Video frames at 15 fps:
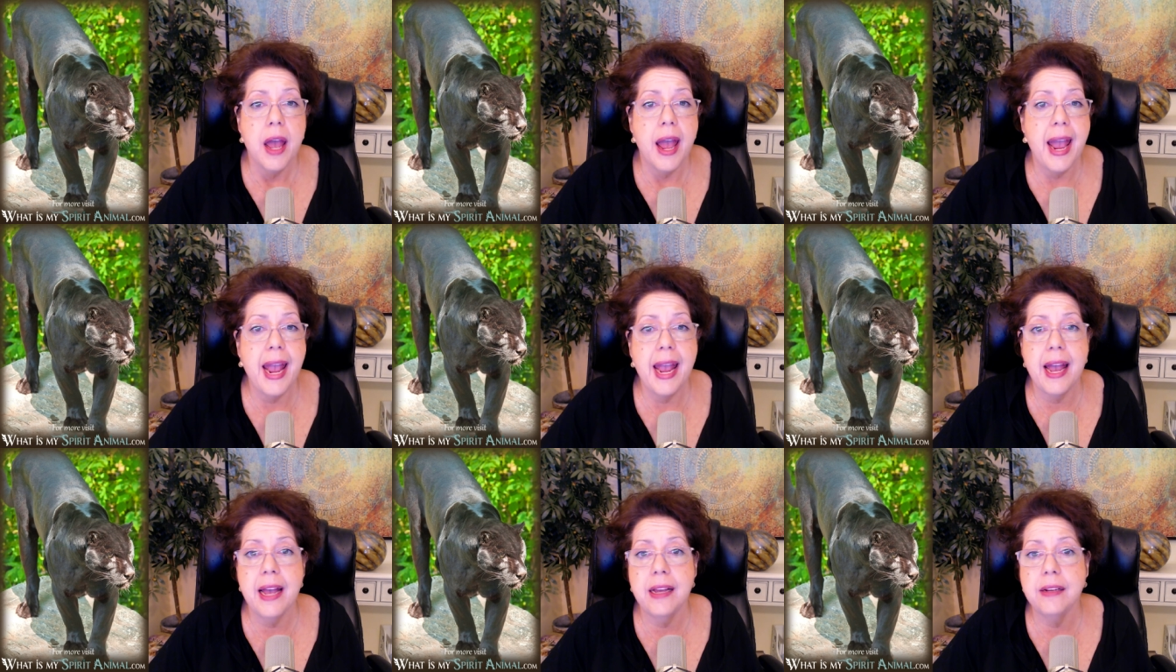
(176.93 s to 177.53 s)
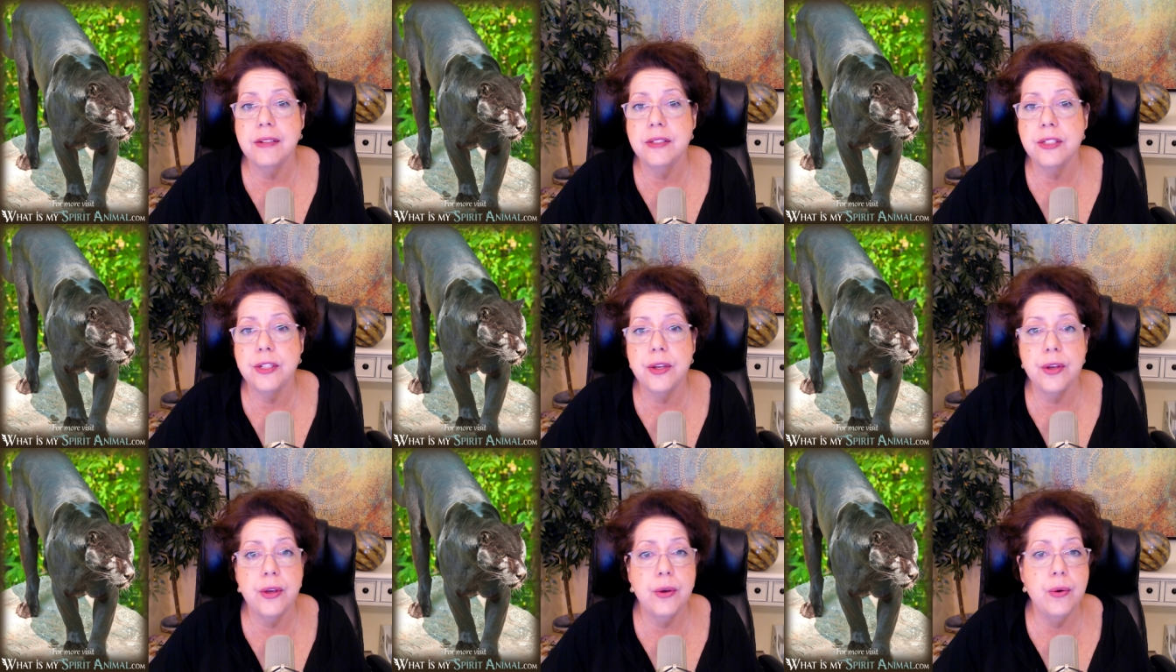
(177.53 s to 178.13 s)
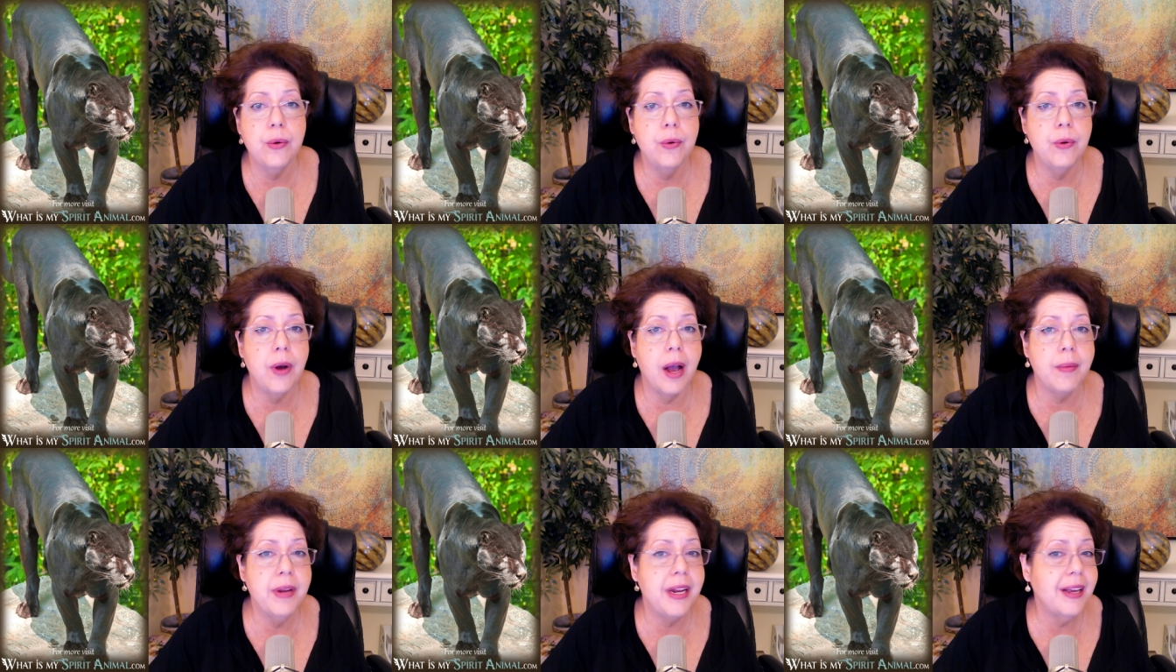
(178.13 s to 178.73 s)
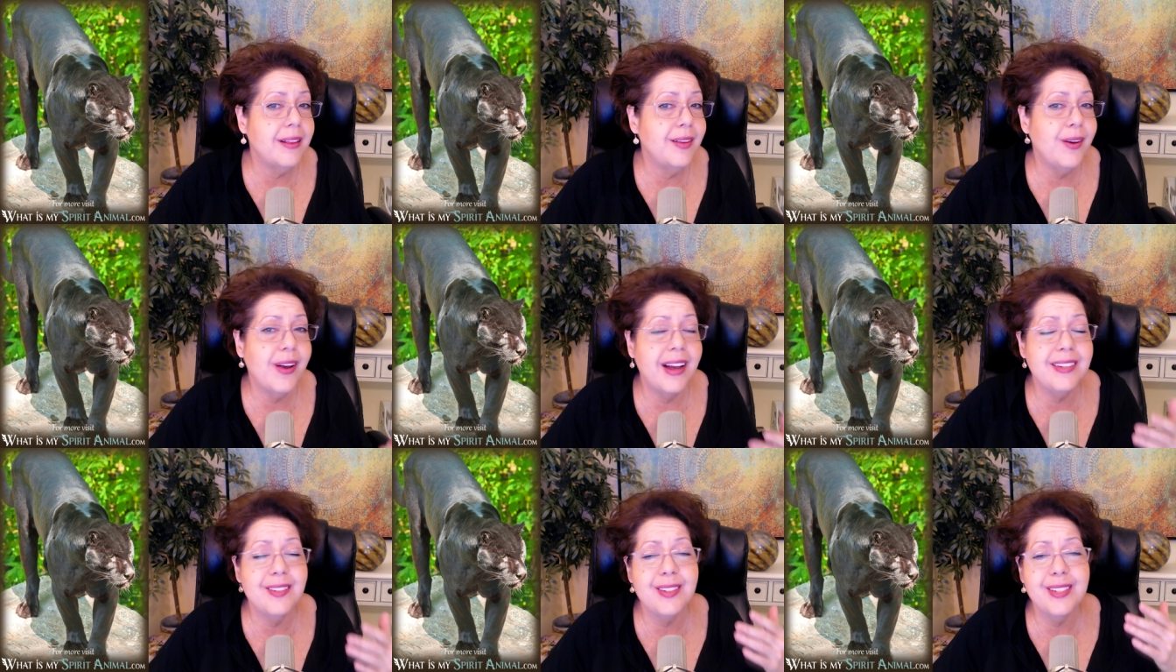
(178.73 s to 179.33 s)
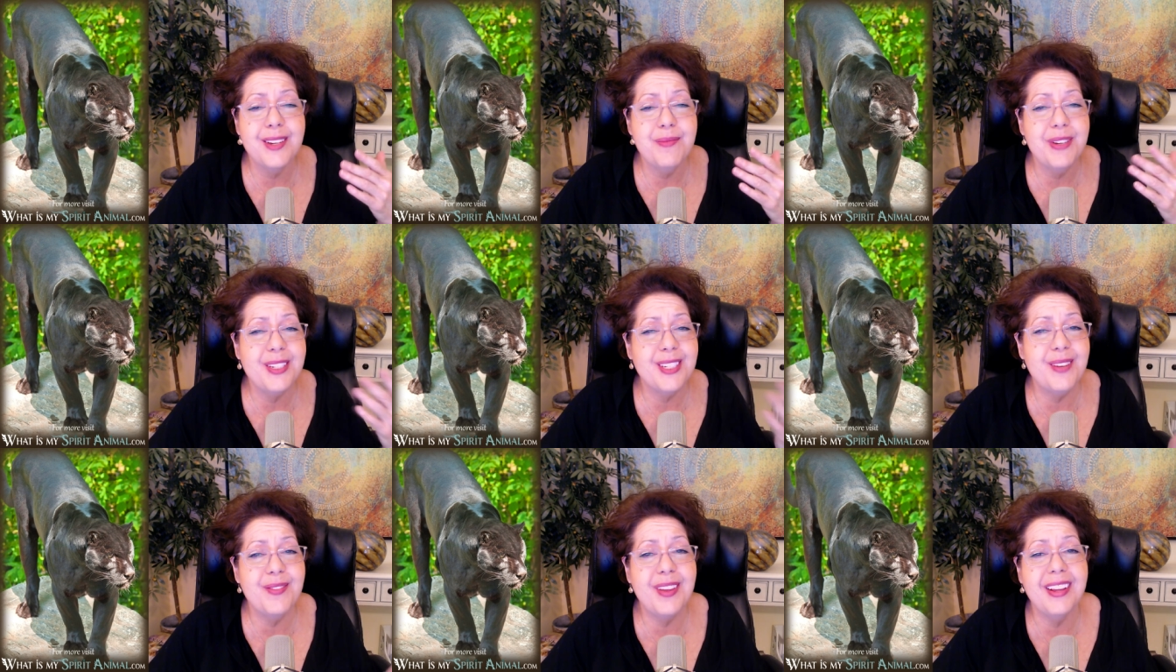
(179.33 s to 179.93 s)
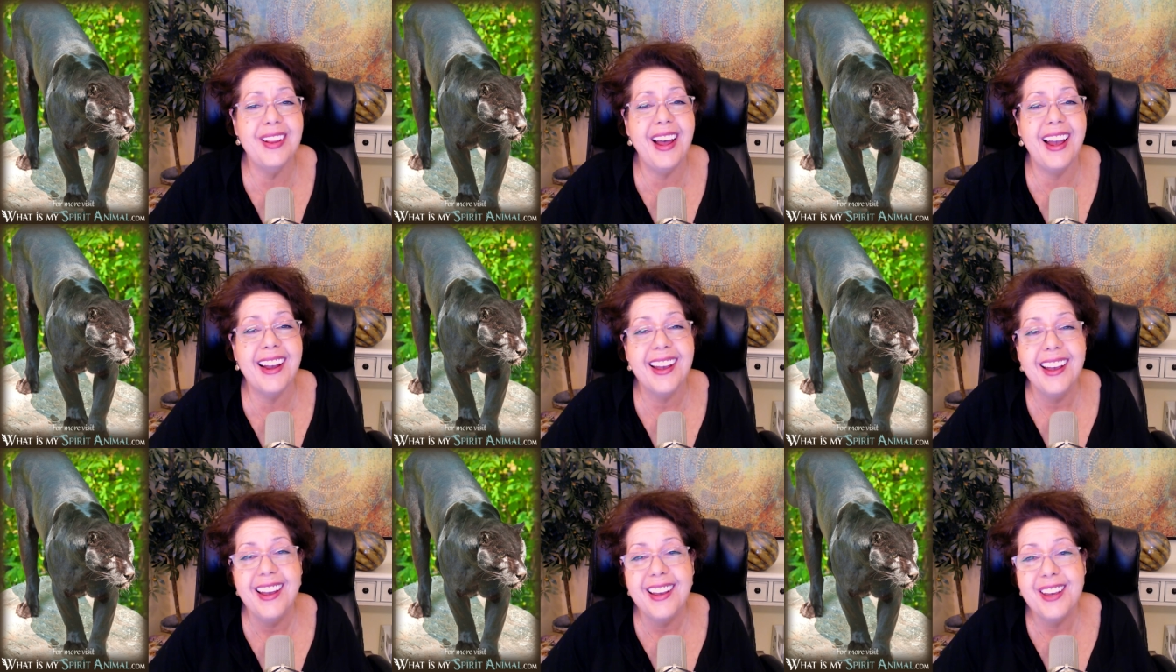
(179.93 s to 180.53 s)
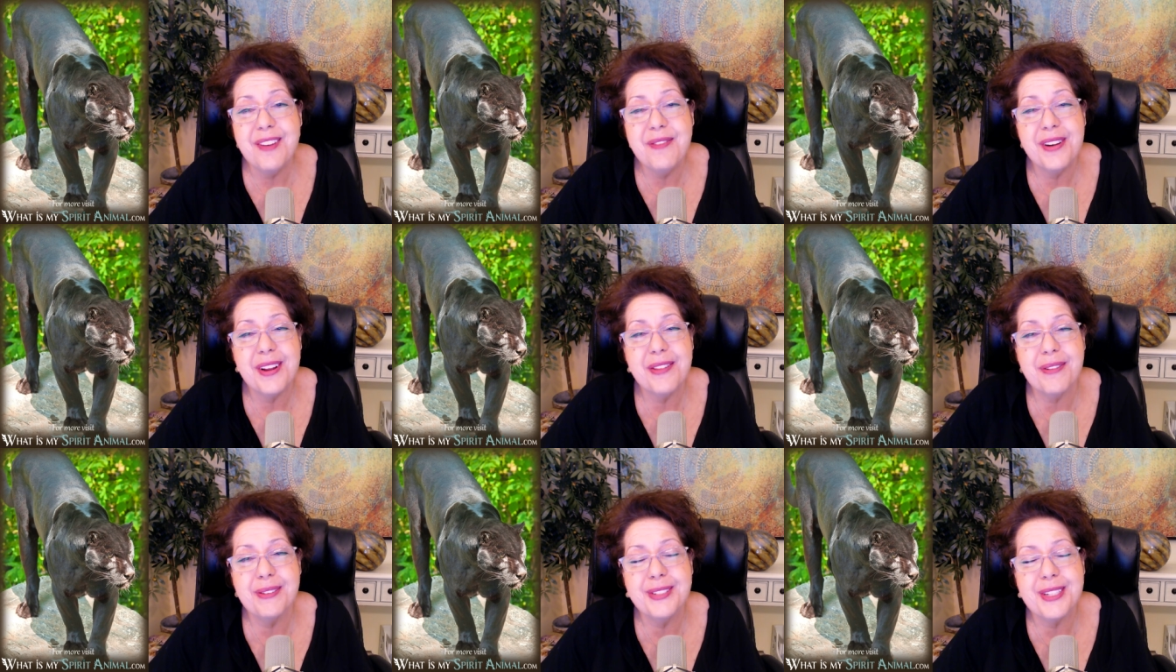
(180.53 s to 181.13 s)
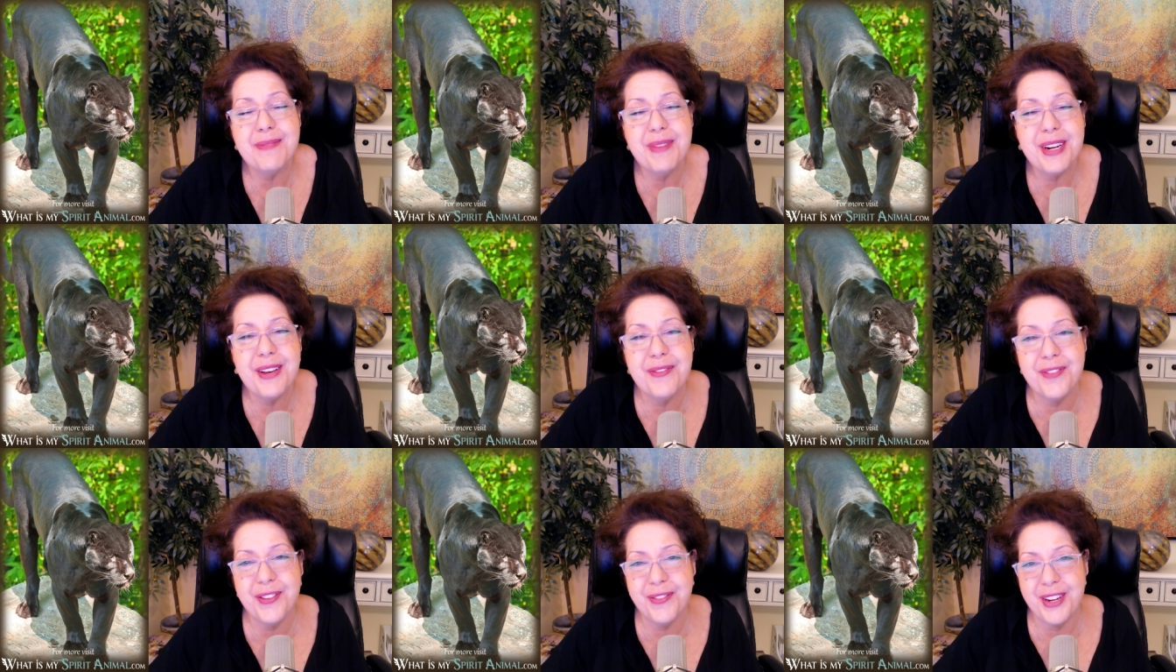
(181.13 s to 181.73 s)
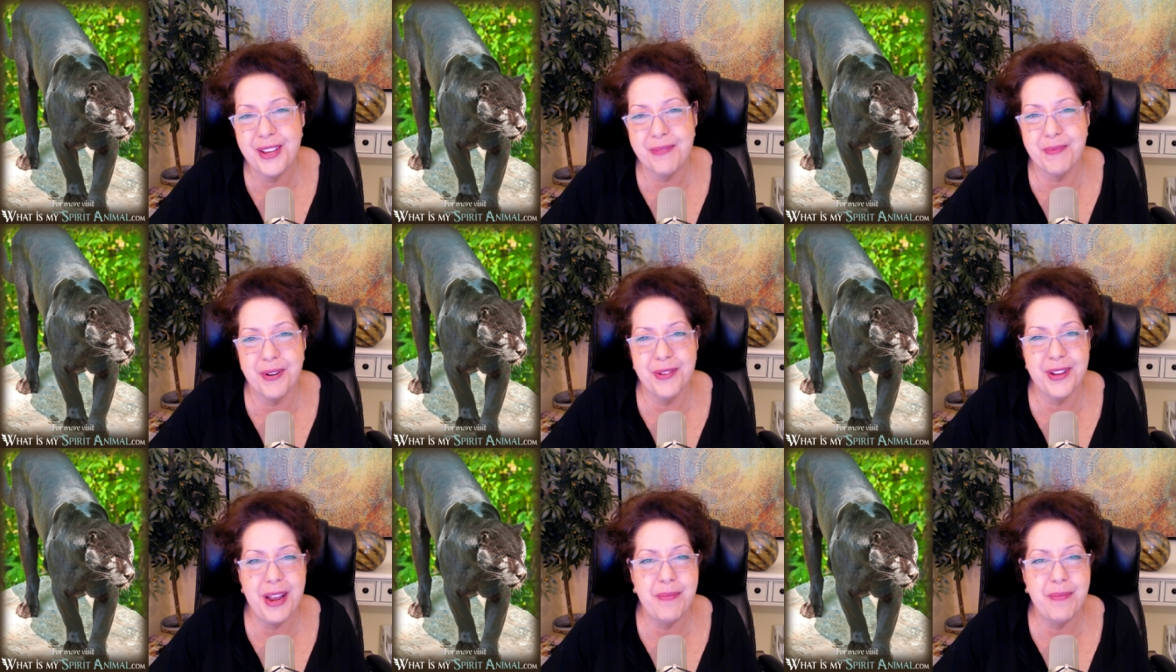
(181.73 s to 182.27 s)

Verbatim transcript: and you, I mean, you guys, this can be something like you want to throw somebody a fiftieth birthday